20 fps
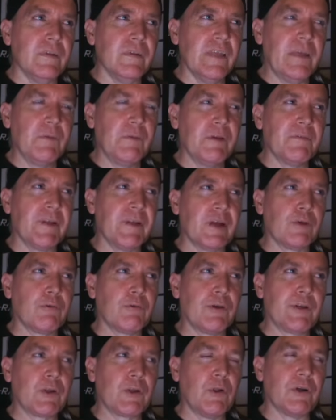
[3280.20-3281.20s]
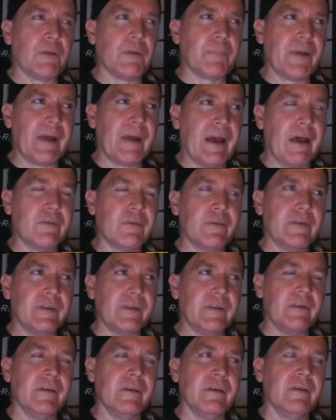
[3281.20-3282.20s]
even if in a critical
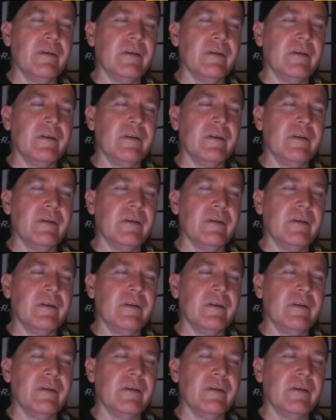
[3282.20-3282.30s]
capacity,